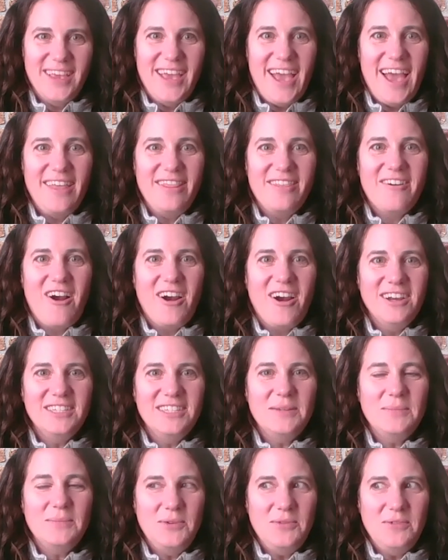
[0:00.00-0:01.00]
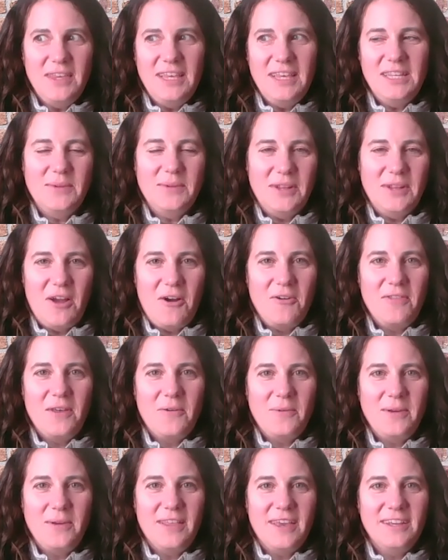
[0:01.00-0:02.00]
And there are some new things we know
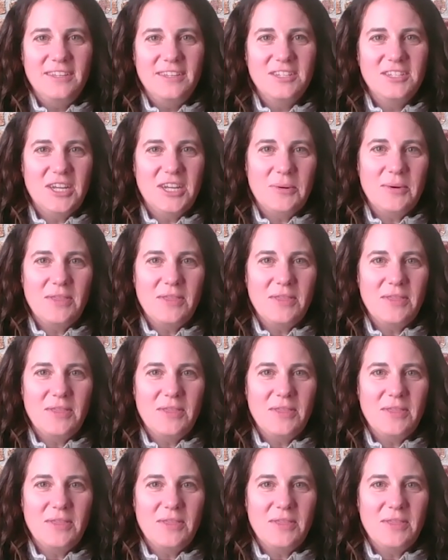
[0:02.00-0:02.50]
that we'd like to share